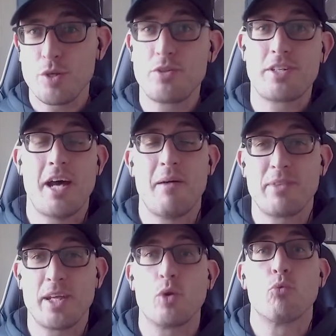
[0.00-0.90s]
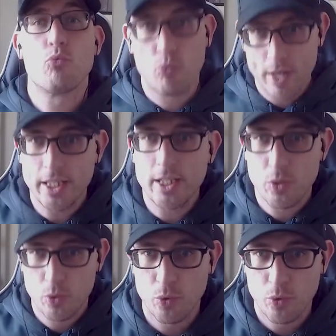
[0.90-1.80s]
something really
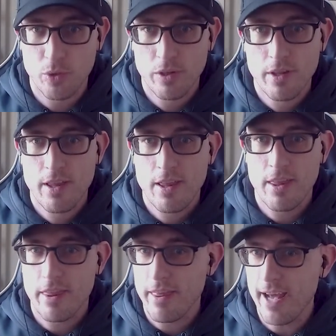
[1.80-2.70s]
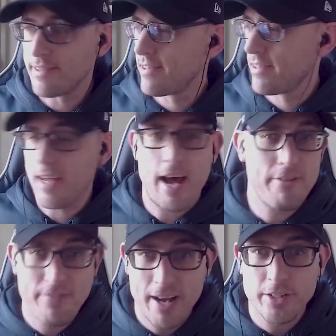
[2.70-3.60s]
cool that I
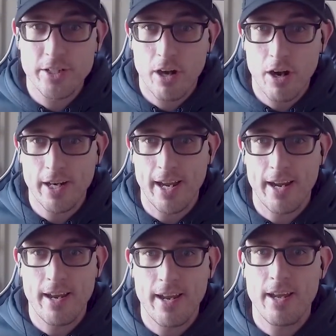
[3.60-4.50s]
found at Target.